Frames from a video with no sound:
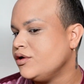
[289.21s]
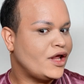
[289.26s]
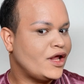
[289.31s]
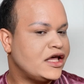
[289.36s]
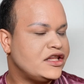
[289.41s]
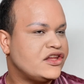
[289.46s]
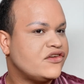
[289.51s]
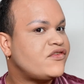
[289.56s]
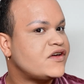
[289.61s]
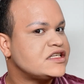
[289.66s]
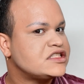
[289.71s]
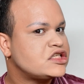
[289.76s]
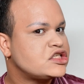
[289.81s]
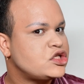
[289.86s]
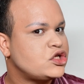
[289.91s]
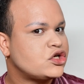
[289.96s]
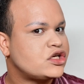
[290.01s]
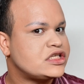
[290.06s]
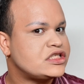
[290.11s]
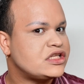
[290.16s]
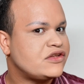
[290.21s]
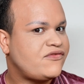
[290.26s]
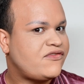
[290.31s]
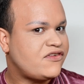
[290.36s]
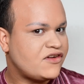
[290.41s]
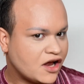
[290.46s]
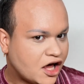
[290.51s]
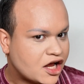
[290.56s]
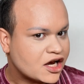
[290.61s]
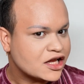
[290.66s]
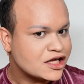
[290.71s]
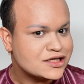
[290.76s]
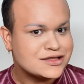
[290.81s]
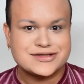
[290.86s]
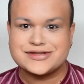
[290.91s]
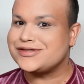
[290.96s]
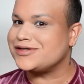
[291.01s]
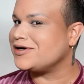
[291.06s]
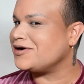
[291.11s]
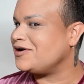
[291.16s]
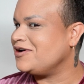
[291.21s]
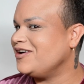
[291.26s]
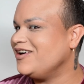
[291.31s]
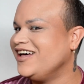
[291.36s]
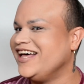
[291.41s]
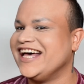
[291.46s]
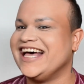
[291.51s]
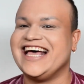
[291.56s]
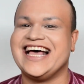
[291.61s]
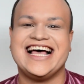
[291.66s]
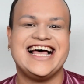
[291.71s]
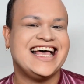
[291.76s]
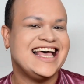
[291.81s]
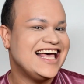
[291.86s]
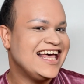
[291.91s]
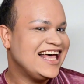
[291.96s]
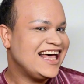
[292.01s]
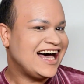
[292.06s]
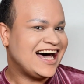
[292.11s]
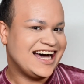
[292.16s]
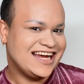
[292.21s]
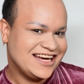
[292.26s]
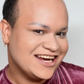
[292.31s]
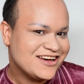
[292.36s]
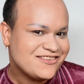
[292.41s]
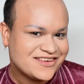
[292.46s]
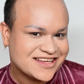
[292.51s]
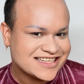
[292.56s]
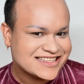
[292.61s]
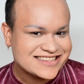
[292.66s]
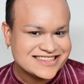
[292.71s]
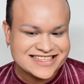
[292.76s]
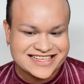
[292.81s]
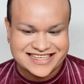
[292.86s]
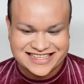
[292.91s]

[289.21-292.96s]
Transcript: And the face is looking flawless, so I love it.